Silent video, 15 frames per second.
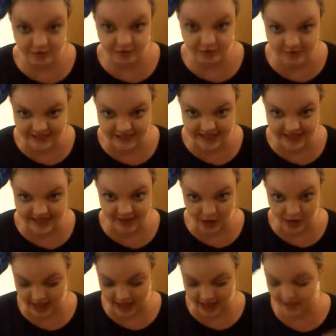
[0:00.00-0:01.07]
not put in
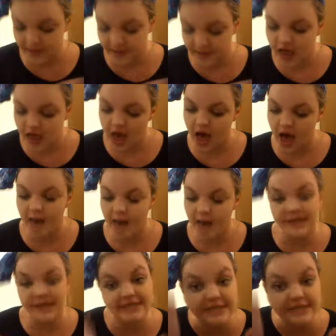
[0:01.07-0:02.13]
there,
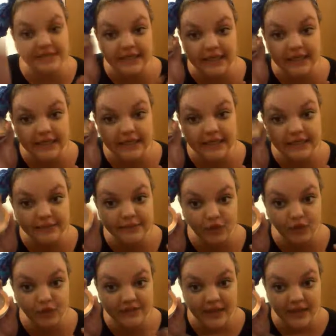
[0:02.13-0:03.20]
okay, is the
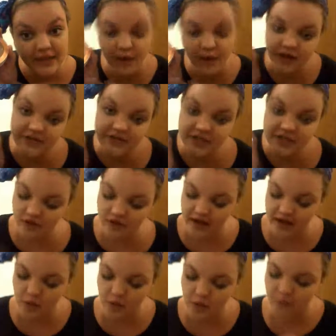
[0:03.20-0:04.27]
bronzer. Now I use this
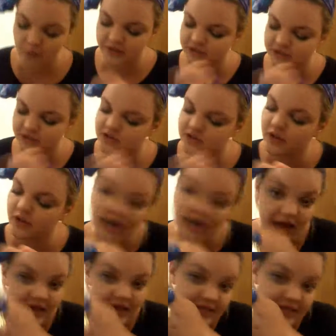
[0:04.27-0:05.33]
L'Oreal one because it's got the
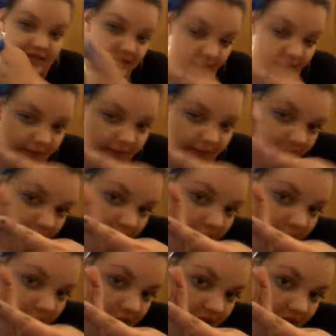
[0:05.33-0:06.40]
lighter,
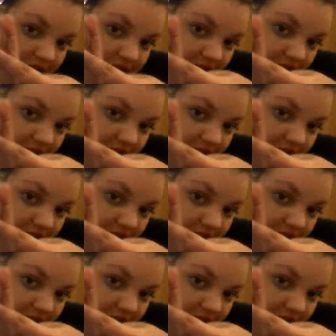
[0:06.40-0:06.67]
see